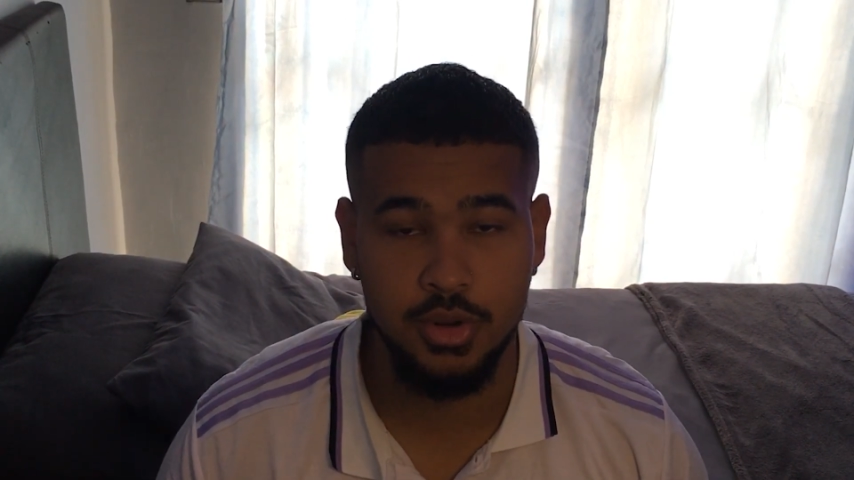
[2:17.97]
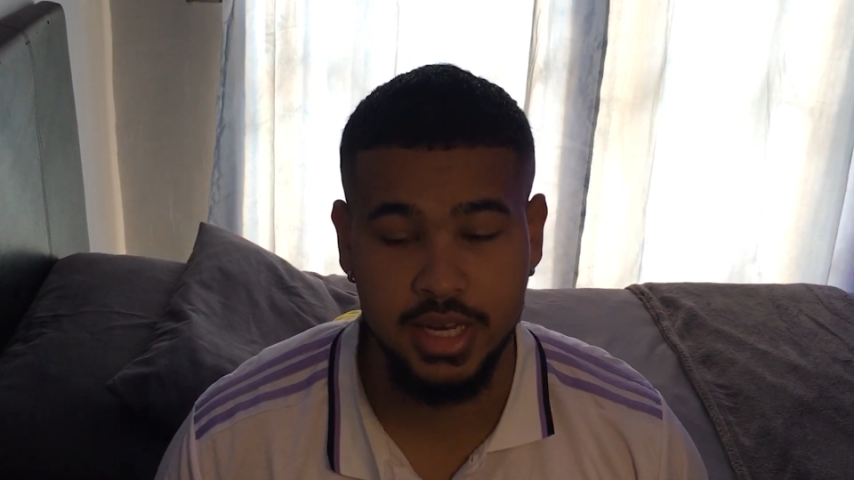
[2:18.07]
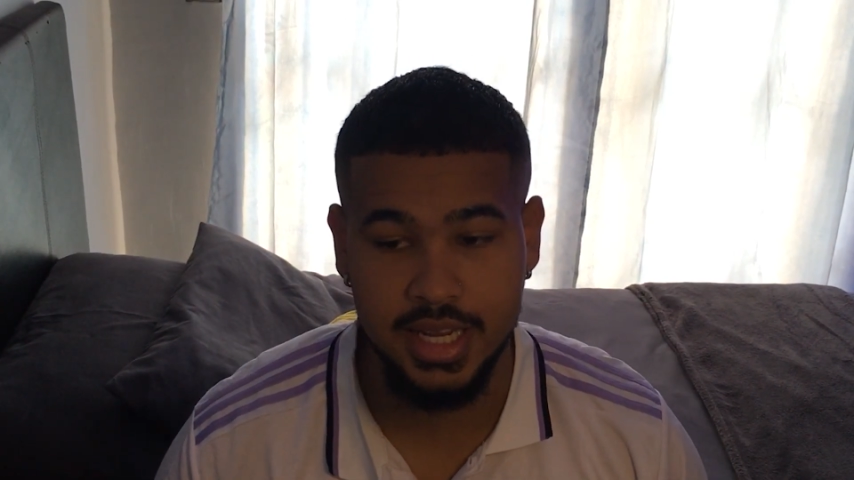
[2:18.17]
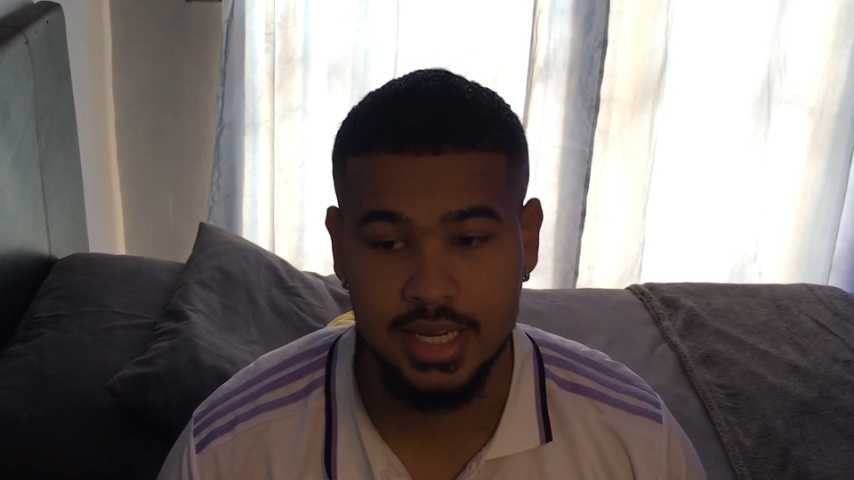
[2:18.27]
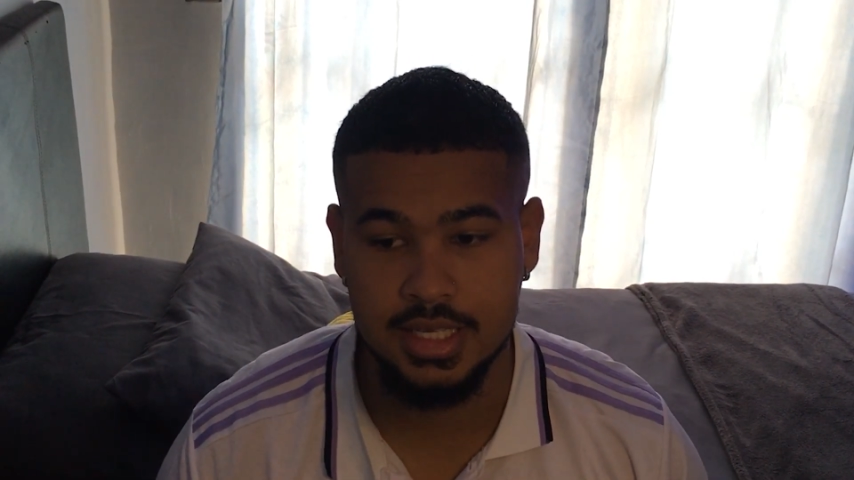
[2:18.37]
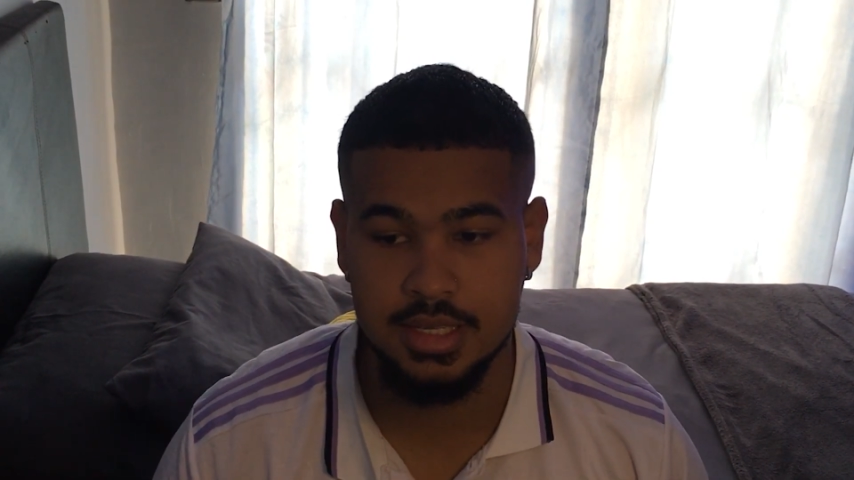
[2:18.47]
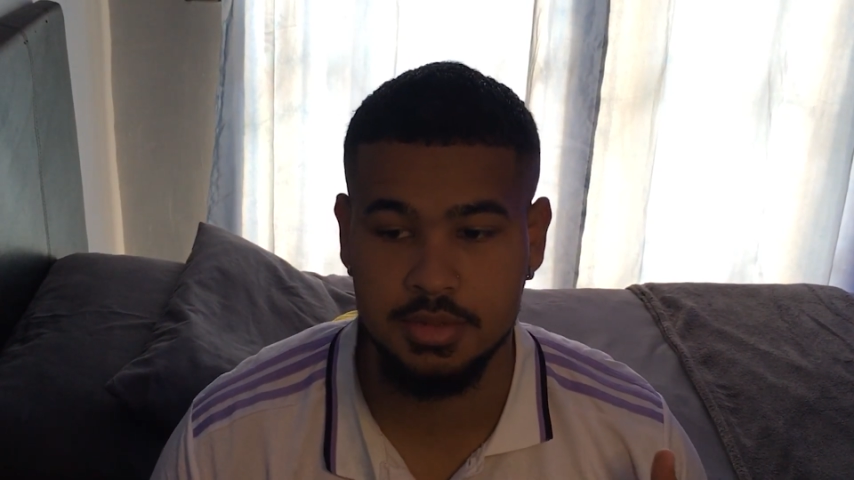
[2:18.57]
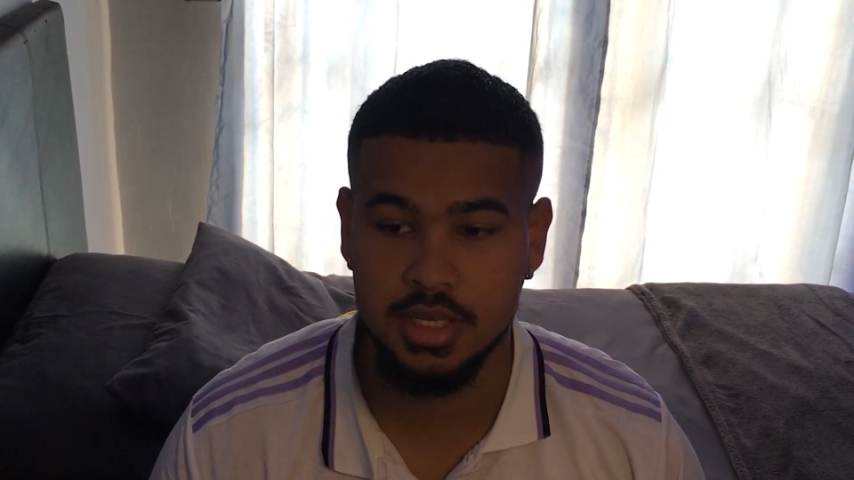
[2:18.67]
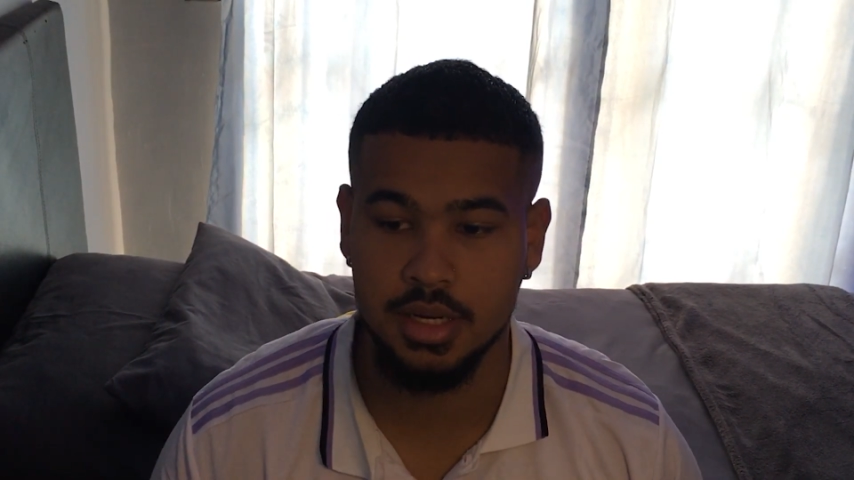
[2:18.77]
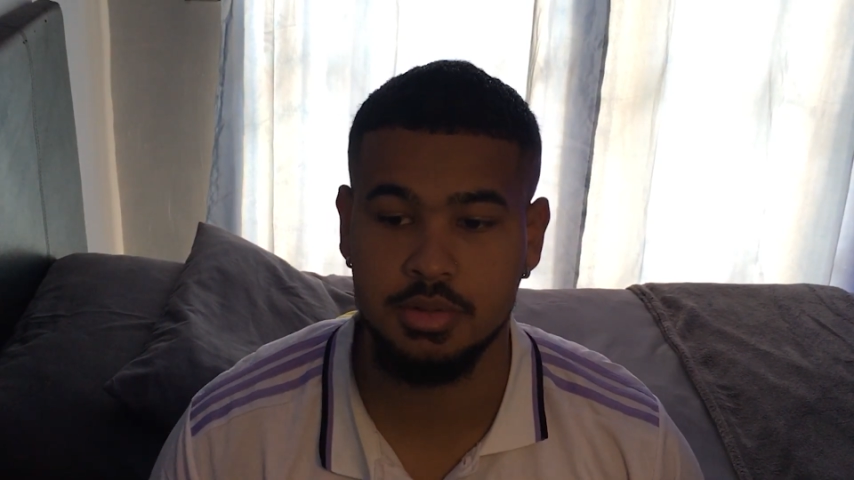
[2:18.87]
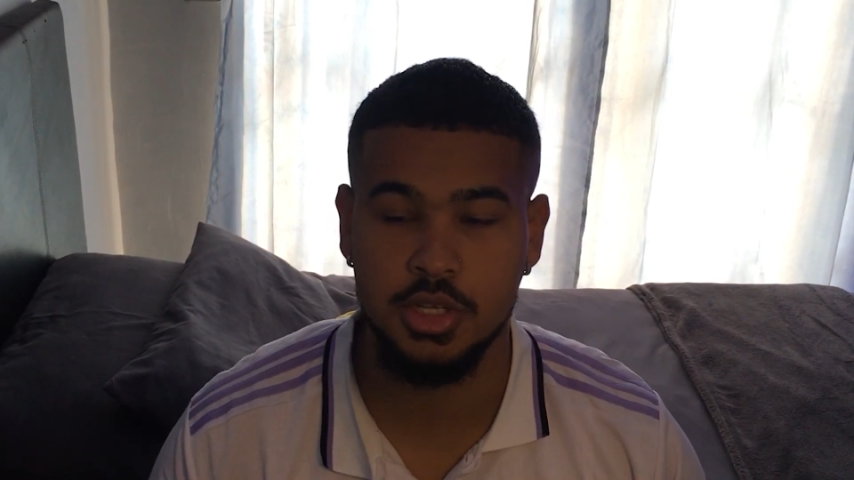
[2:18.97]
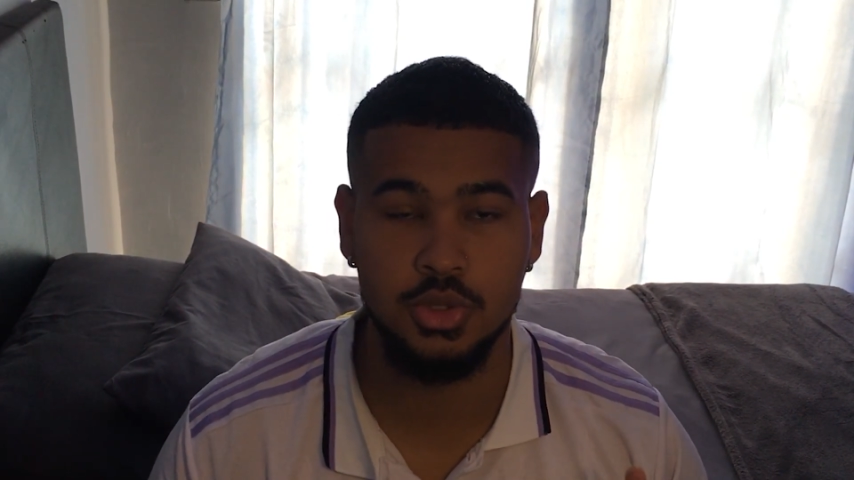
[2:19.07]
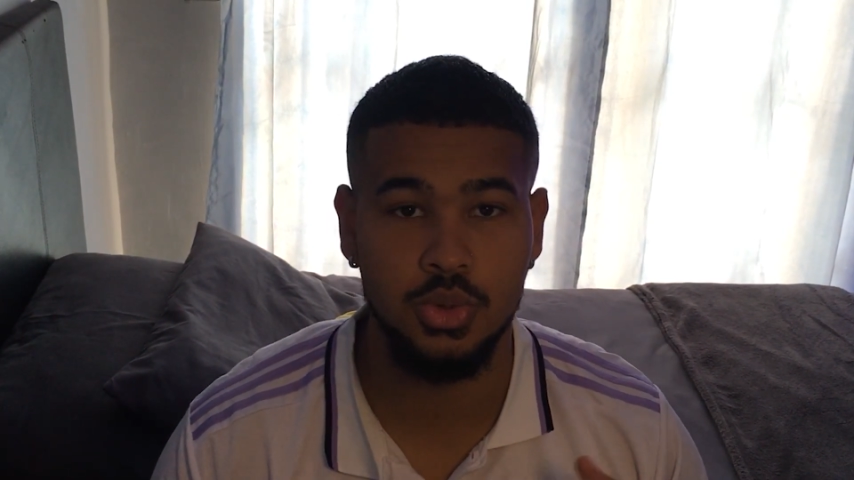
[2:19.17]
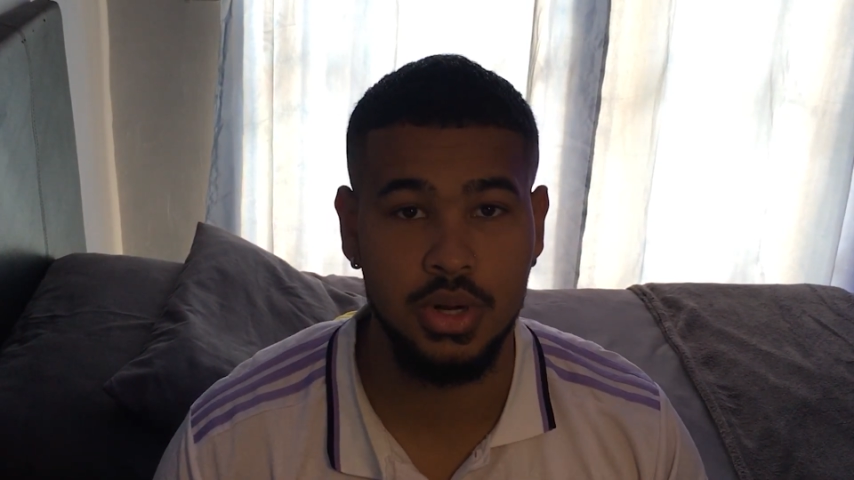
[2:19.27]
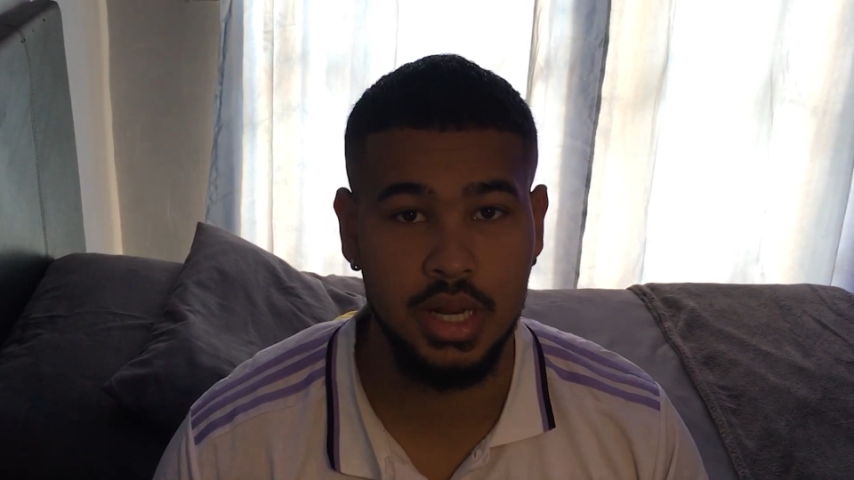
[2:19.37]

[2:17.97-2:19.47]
you need a subscription to